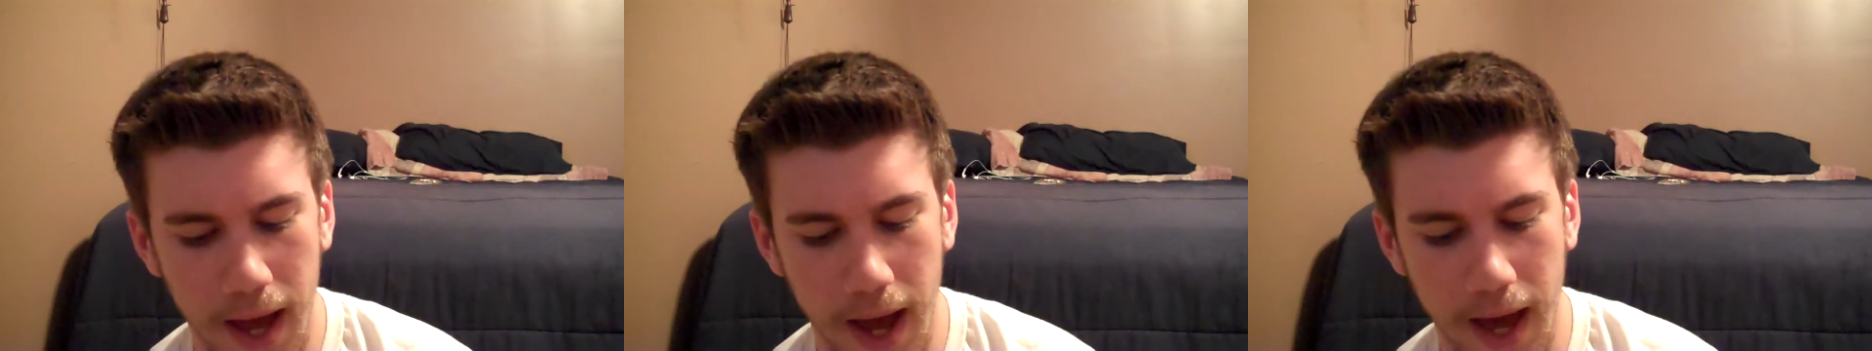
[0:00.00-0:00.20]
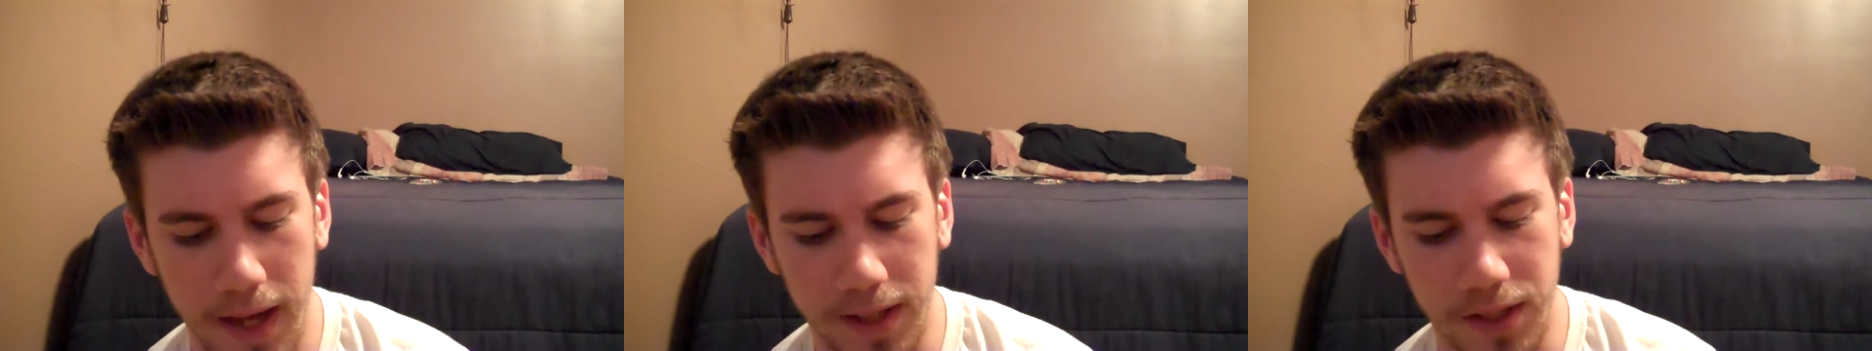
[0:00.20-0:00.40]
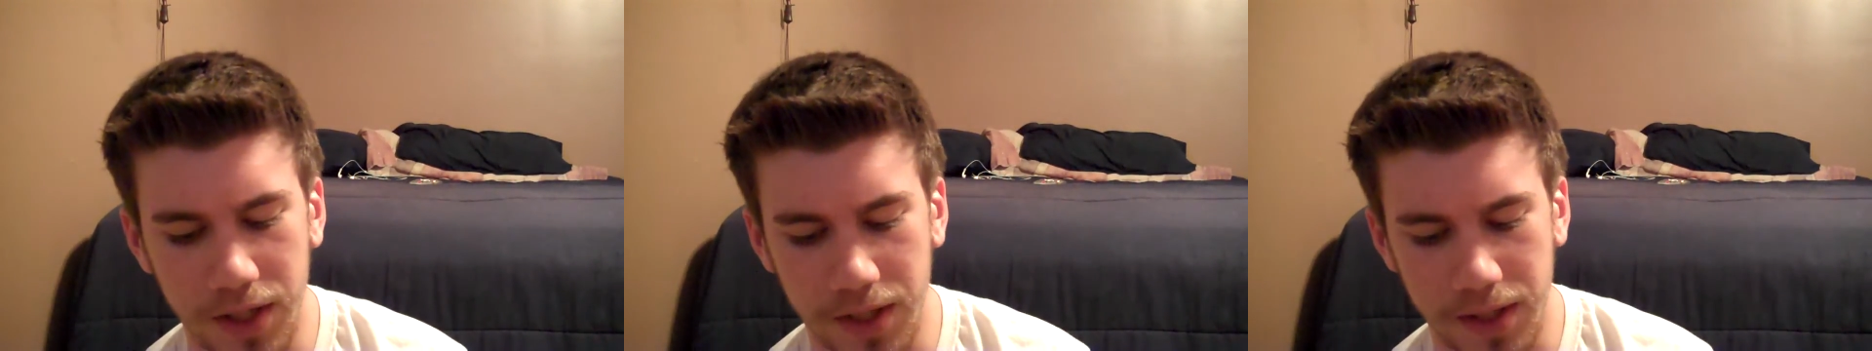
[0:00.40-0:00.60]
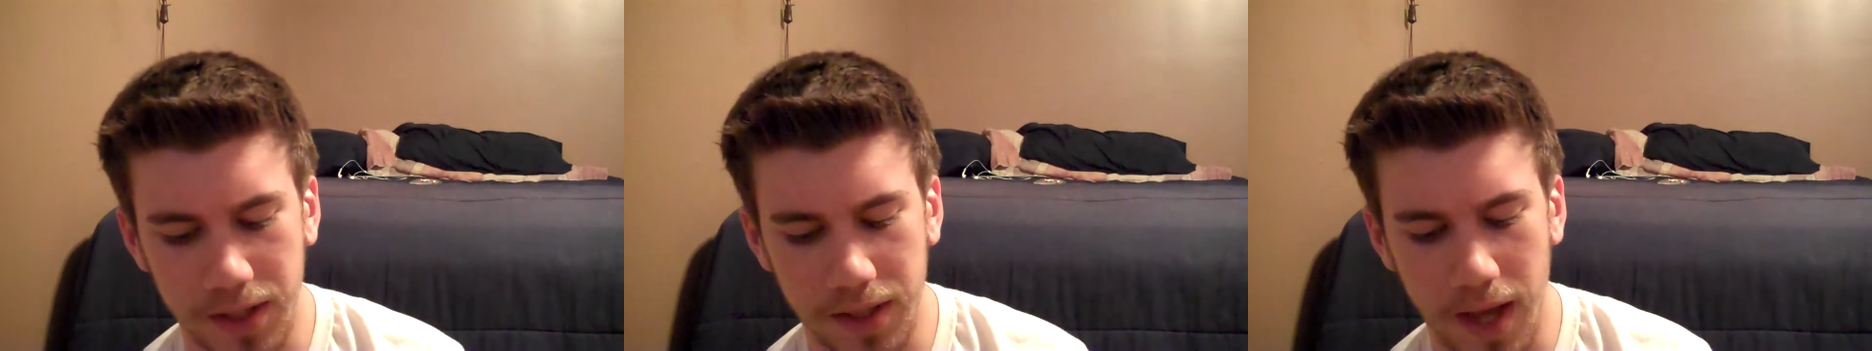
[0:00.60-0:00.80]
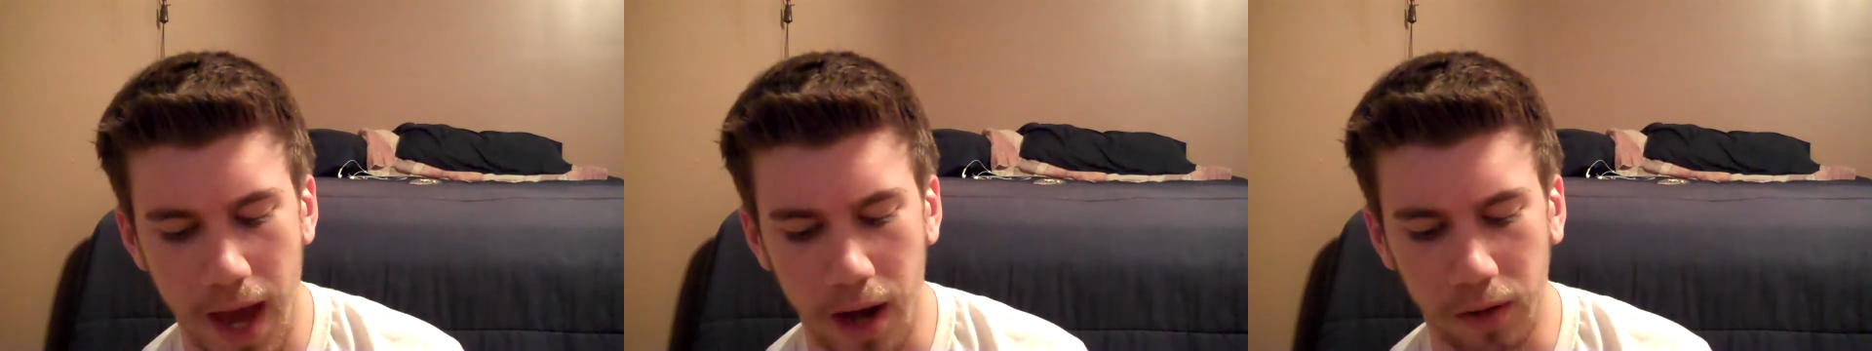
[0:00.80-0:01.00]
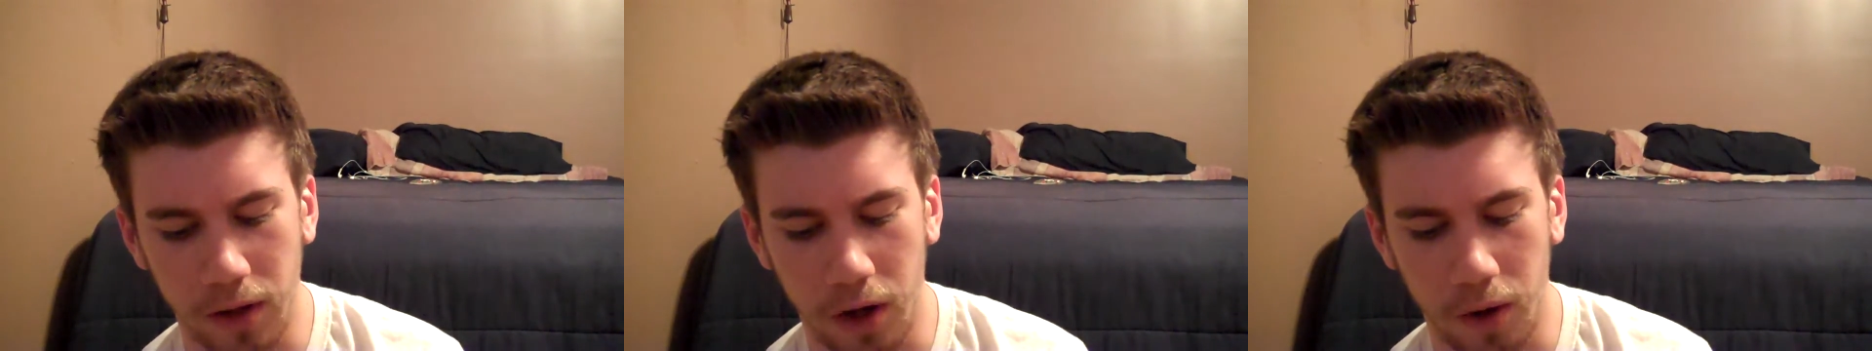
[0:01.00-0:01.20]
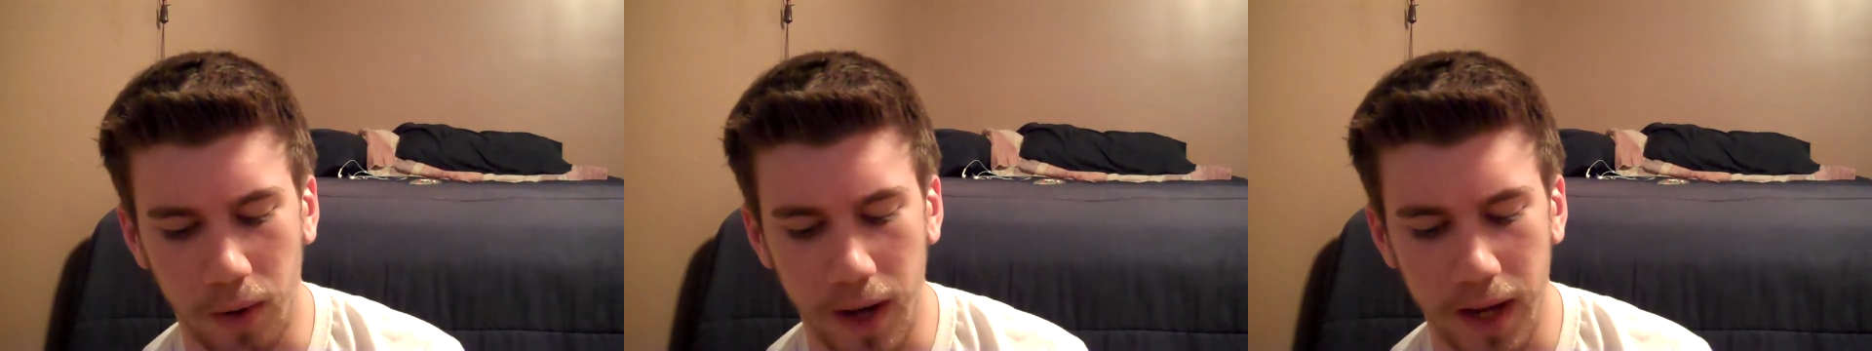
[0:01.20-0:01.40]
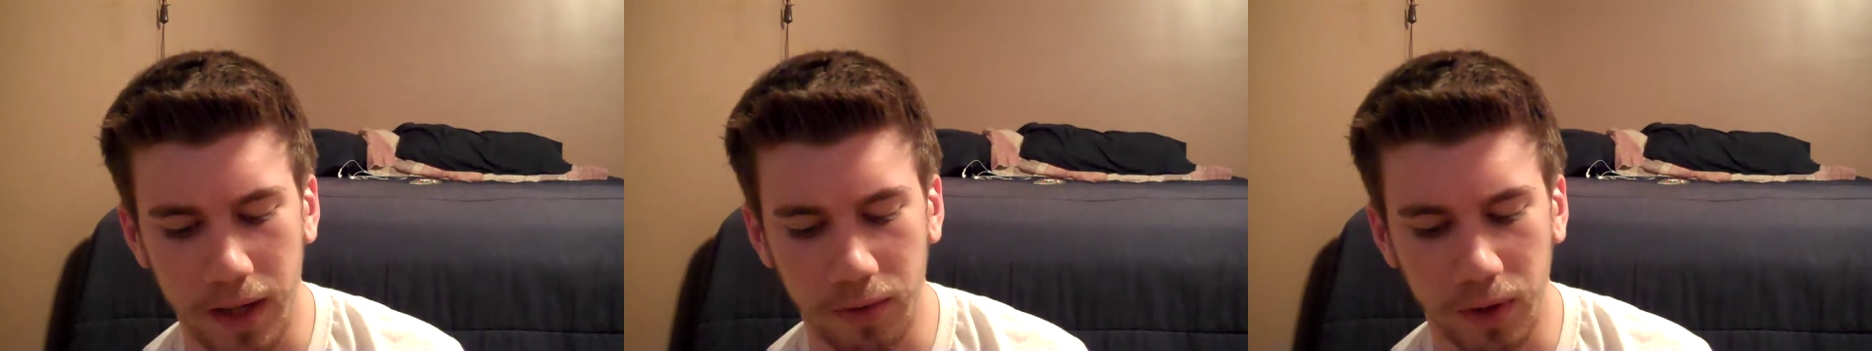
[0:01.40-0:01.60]
I just, I don't know,
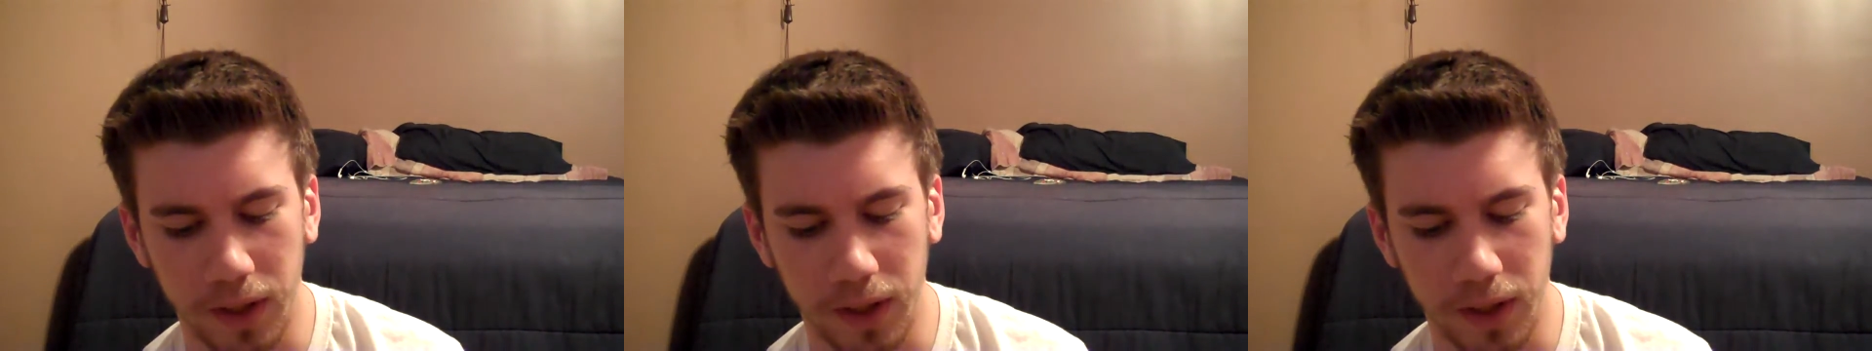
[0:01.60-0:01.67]
I didn't,